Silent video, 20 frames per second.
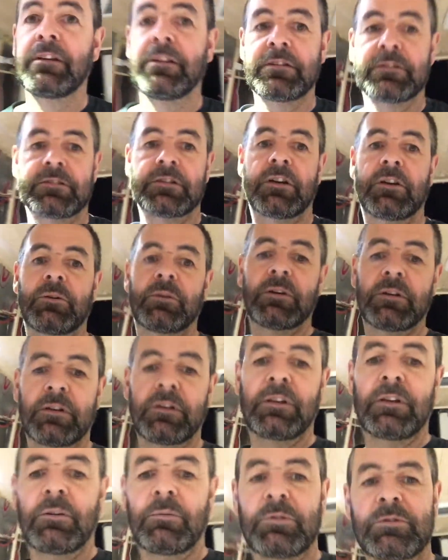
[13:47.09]
So
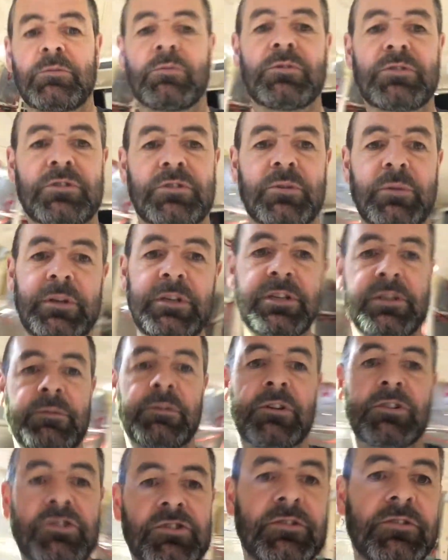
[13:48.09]
it wasn't so easy
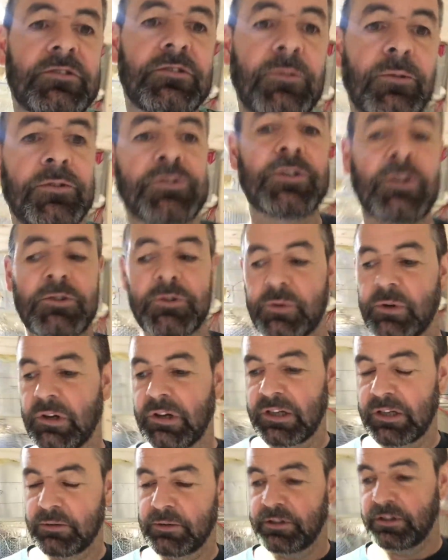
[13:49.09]
when I sort of showed you
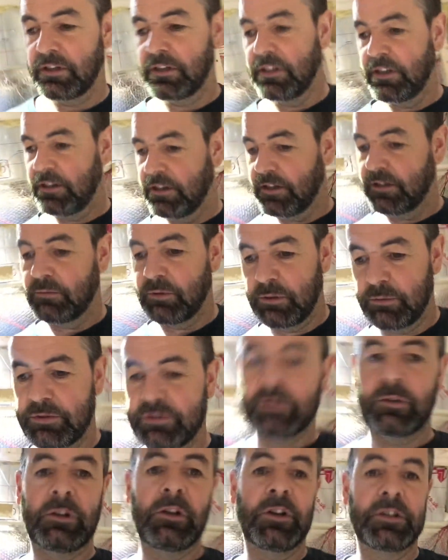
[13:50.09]
earlier when it was
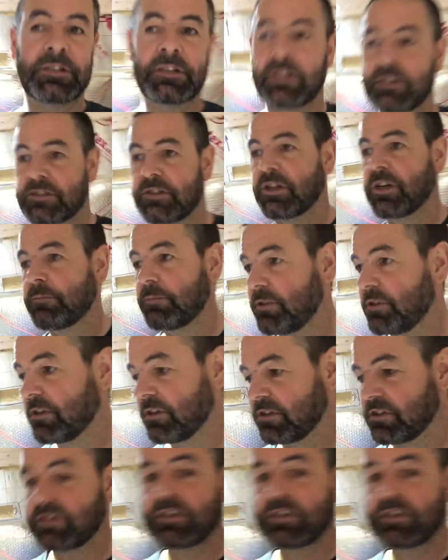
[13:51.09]
still light outside, but you can